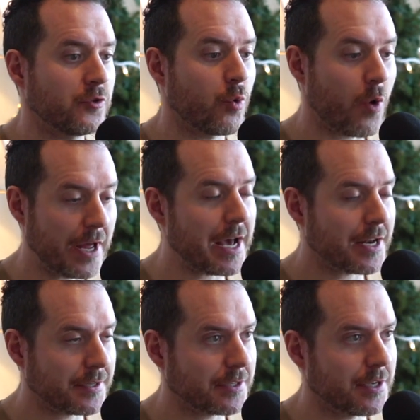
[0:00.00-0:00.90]
quite
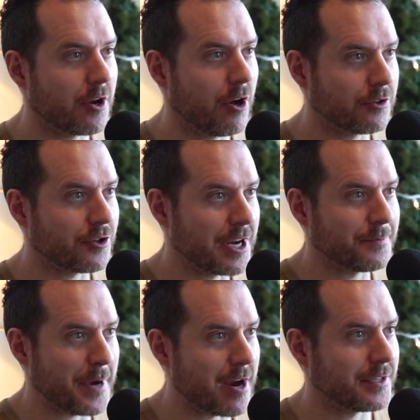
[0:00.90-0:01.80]
honestly, in all
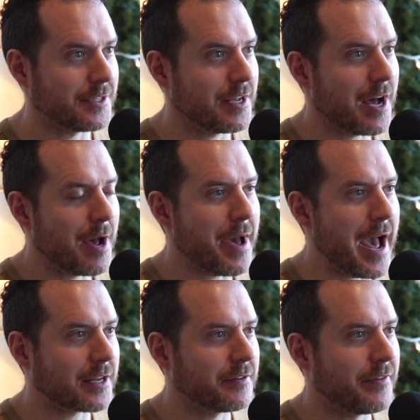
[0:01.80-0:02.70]
transparency. I'm
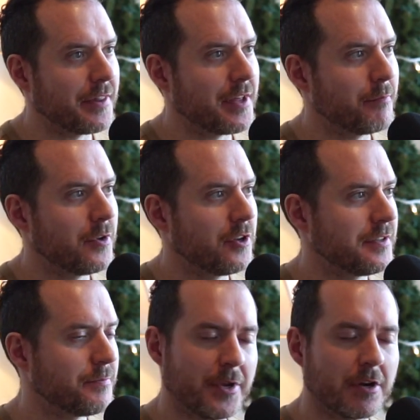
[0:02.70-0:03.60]
active on them
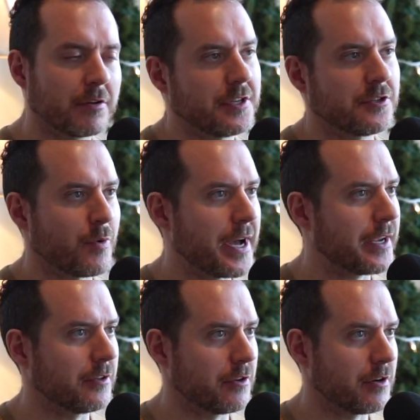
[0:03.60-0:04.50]
purely so I
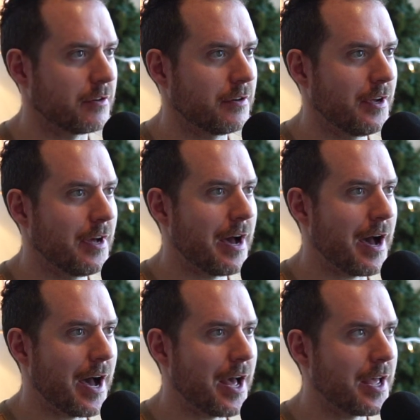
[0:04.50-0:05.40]
can learn.
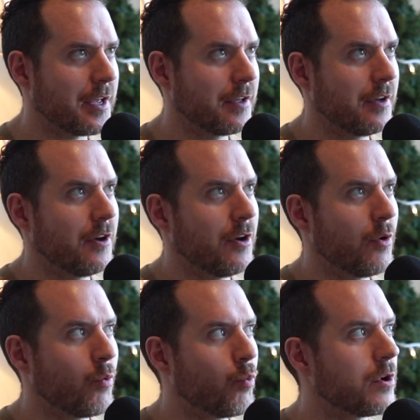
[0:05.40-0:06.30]
I
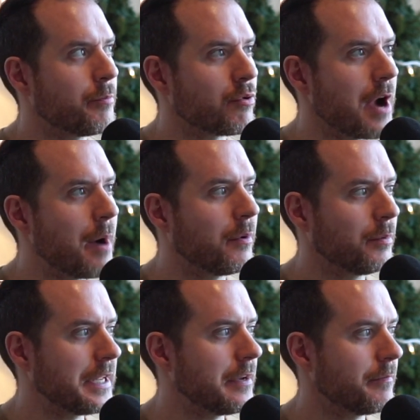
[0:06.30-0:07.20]
would
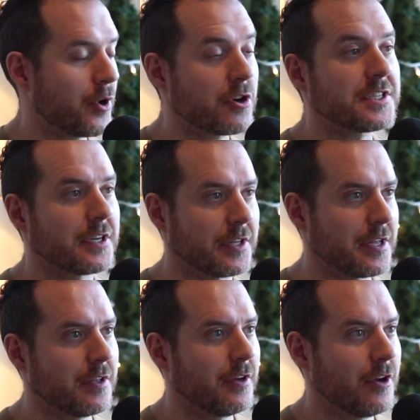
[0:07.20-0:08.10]
probably
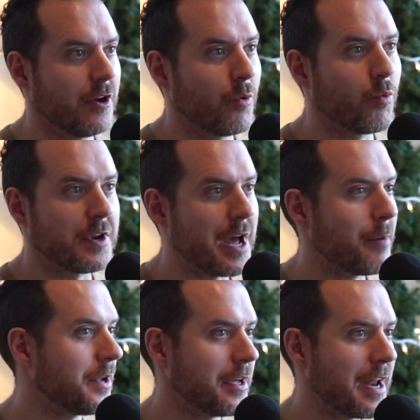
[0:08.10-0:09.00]
personally would
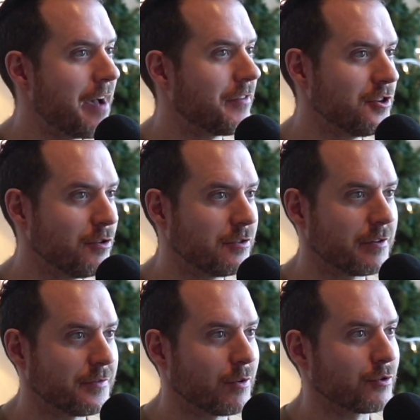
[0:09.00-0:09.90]
not be an avid
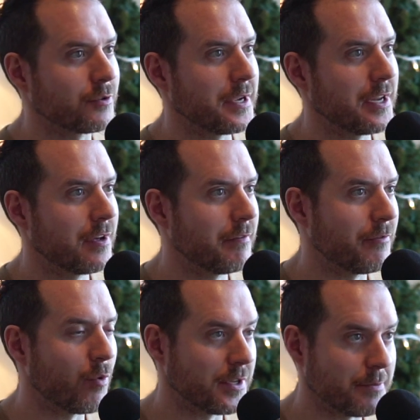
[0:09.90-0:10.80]
user of social media if
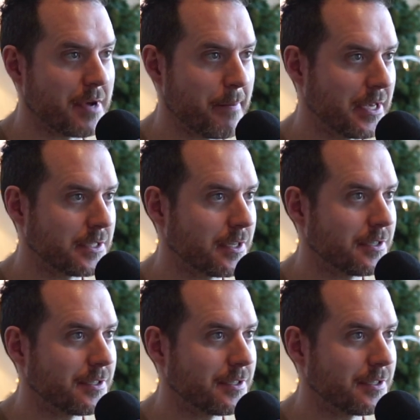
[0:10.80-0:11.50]
it wasn't my business.